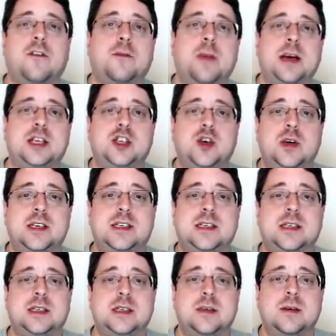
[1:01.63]
off of my
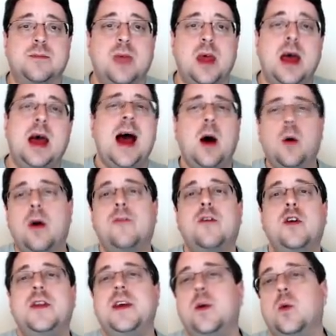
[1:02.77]
choices.
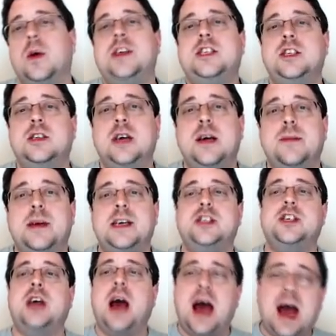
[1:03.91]
However, the original
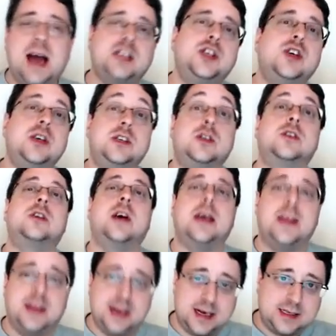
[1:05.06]
image actually looked
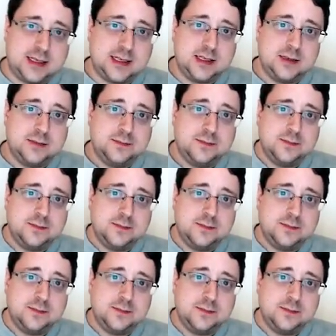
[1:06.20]
like this.